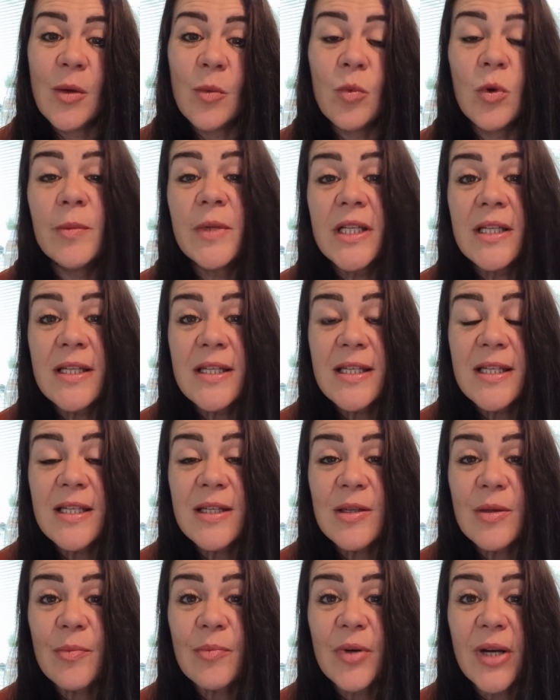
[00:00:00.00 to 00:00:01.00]

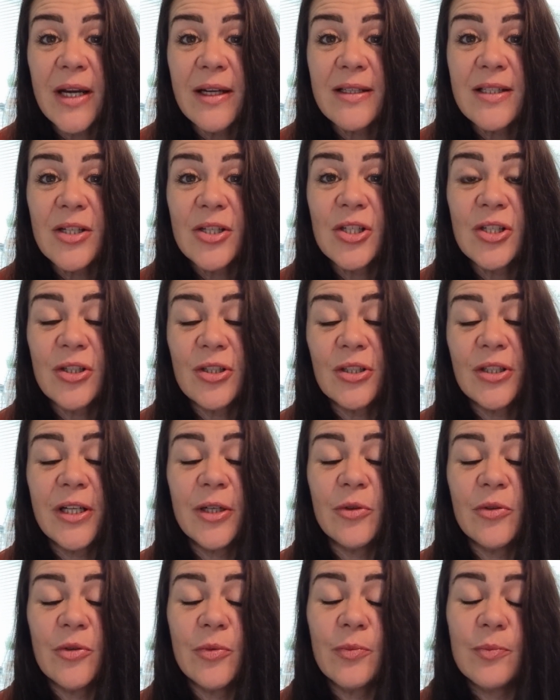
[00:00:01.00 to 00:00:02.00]
women's practitioner,
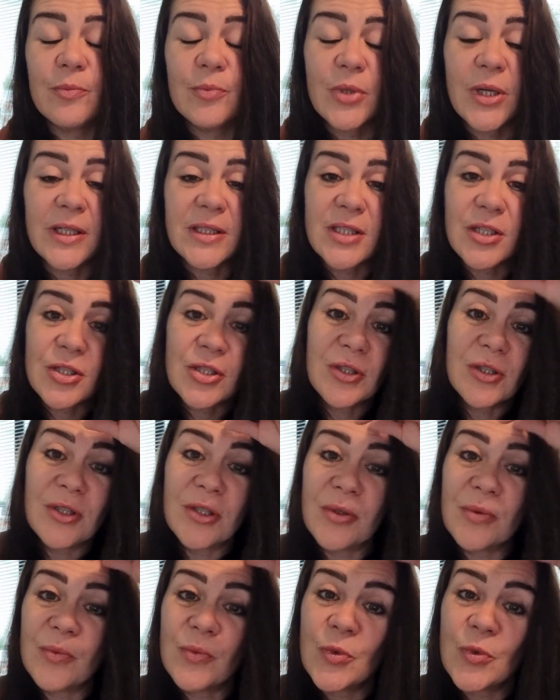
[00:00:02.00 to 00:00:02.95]
health practitioner,